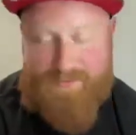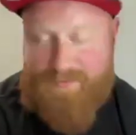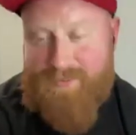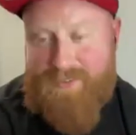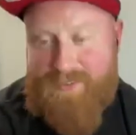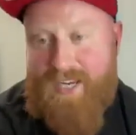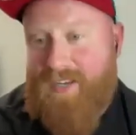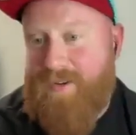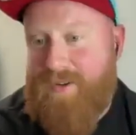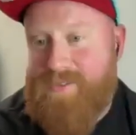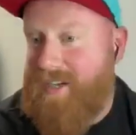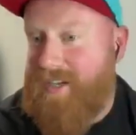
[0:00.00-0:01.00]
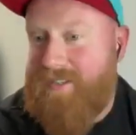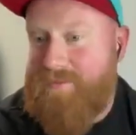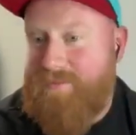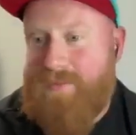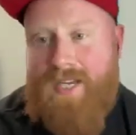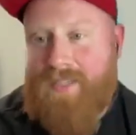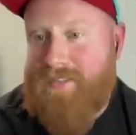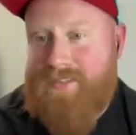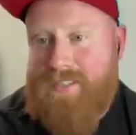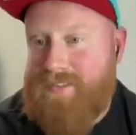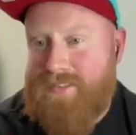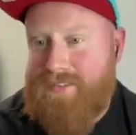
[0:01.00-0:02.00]
for a second, I was like, "Man,
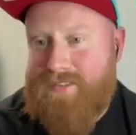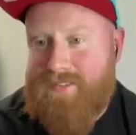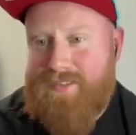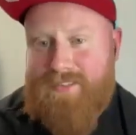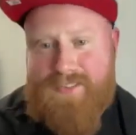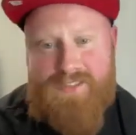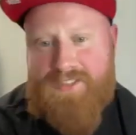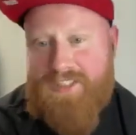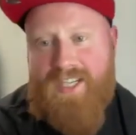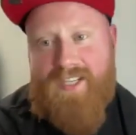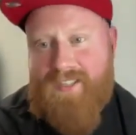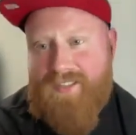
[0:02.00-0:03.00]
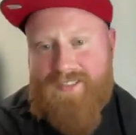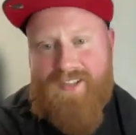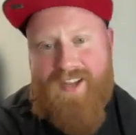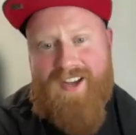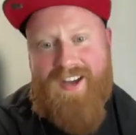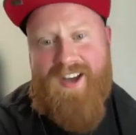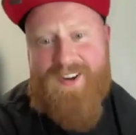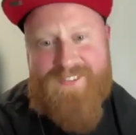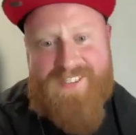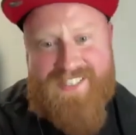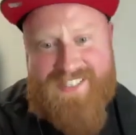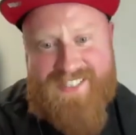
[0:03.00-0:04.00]
this is legit?" I
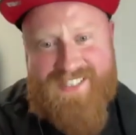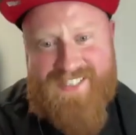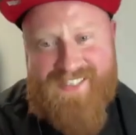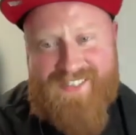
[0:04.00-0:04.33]
really did.